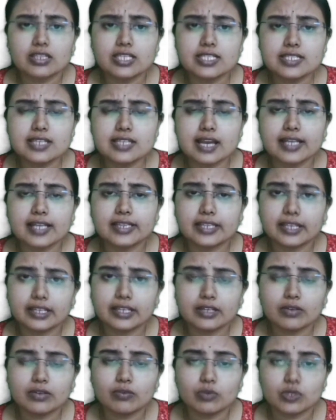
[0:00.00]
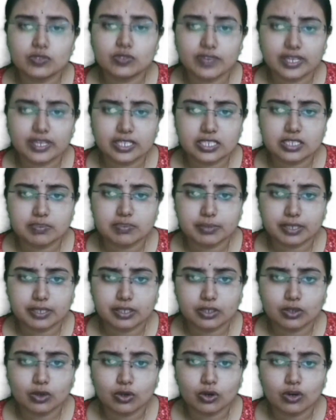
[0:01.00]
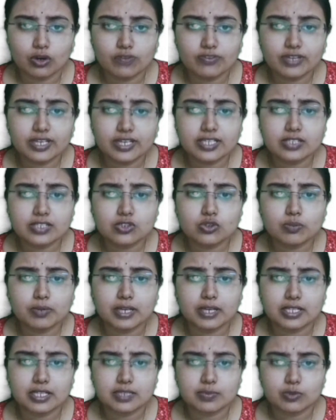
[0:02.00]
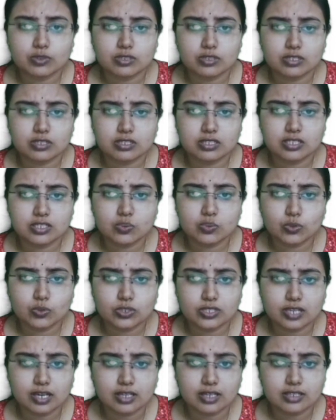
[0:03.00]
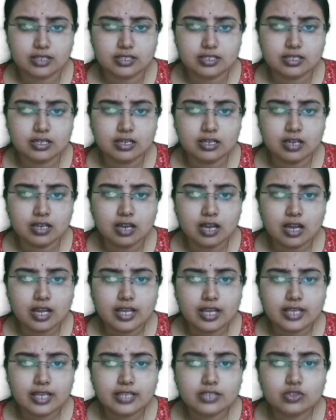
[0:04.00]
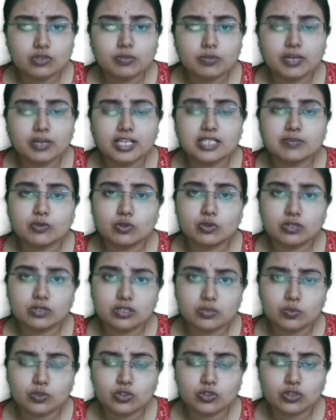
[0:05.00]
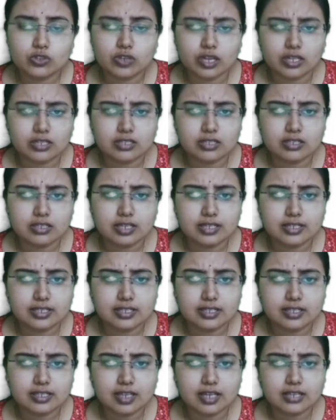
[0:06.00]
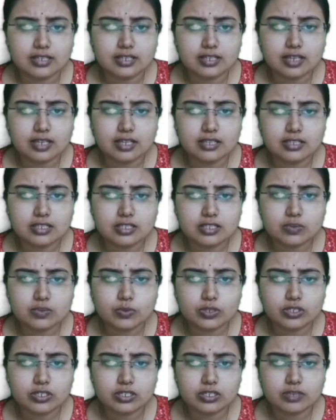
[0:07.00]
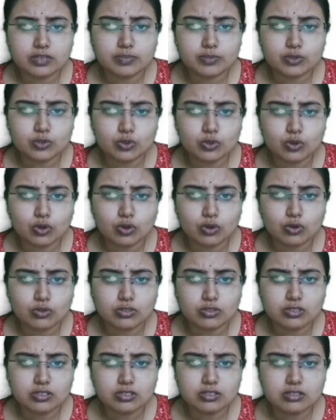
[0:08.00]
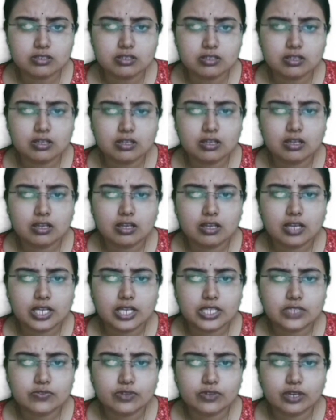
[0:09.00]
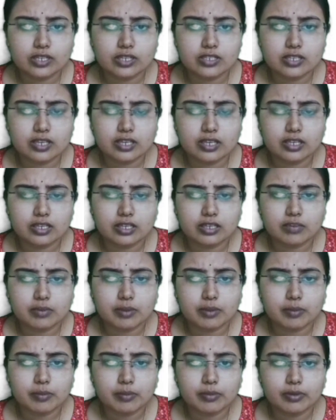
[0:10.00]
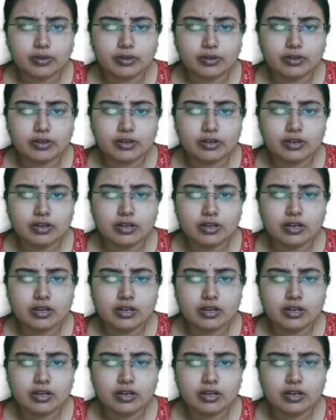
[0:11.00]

this, I think, was very typical of histoplasmosis. This was the answer. Histoplasmosis was your answer. I think the other answers were cryptococcosis, as far as I remember,